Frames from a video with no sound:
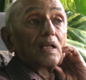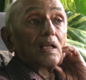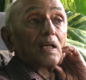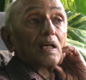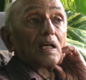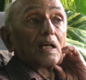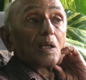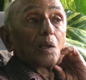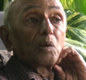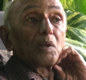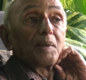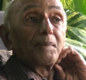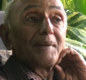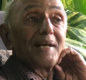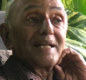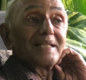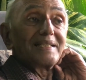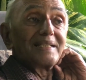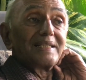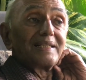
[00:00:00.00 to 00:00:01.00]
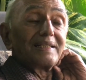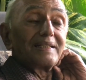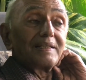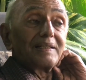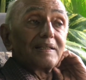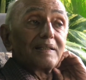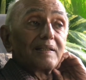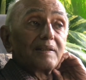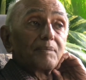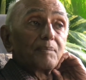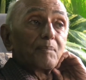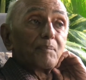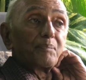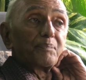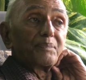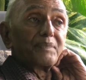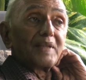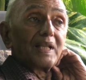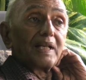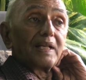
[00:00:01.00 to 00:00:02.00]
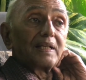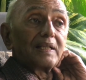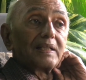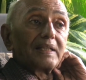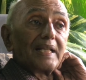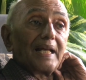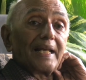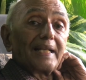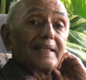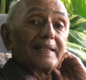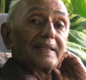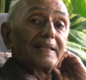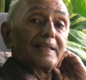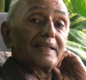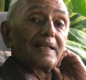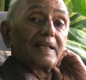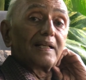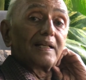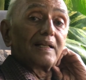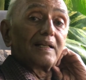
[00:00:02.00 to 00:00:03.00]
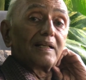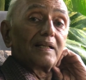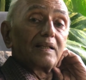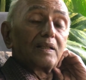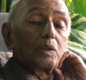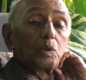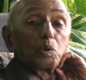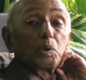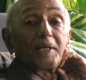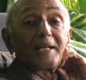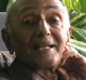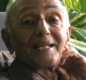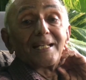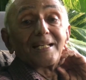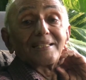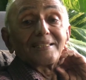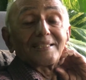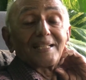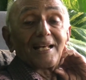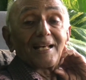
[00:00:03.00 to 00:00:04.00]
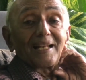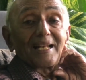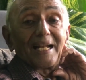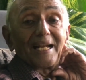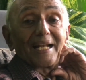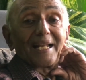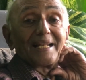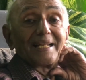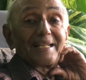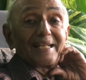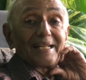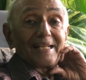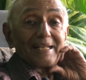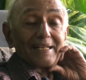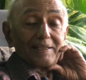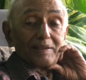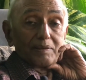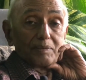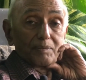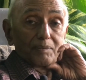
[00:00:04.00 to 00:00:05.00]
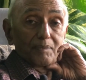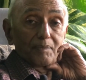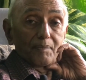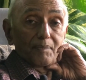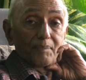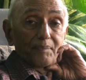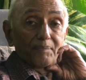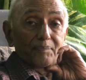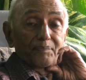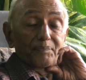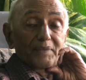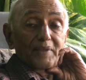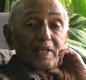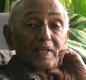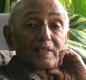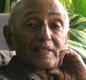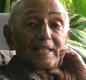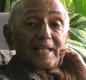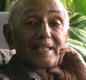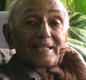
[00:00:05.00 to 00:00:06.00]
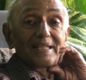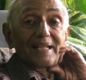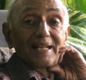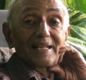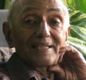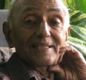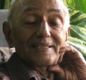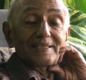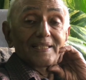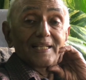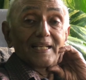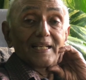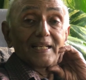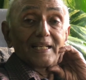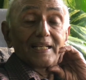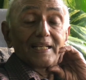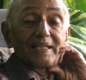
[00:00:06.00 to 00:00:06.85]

Now imagine that two eddies are identical. Then there is a